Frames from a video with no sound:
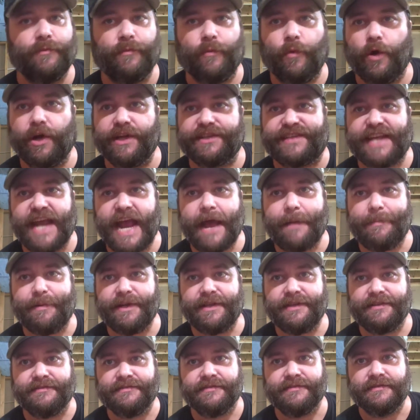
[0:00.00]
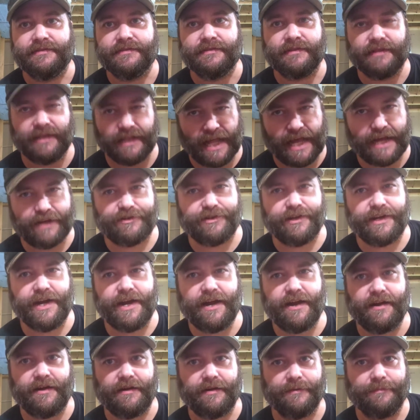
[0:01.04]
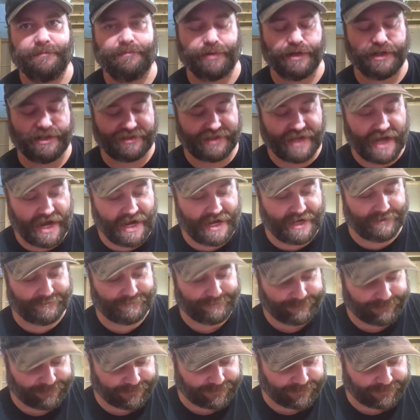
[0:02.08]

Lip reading: What's happening? Glad you're here. Appreciate it.